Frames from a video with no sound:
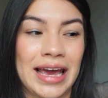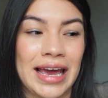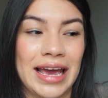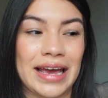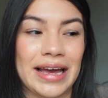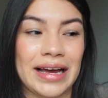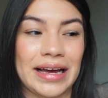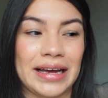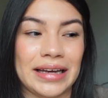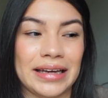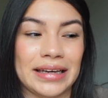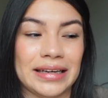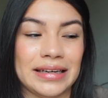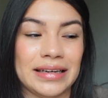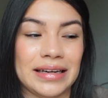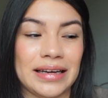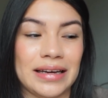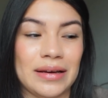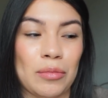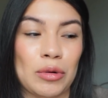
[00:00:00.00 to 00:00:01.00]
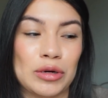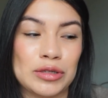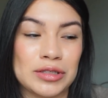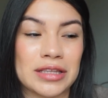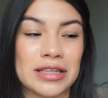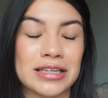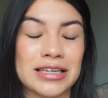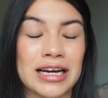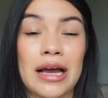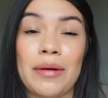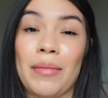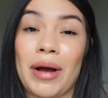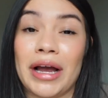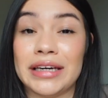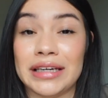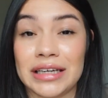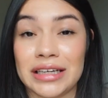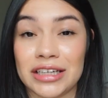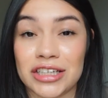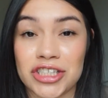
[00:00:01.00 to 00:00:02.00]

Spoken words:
And most of the time I need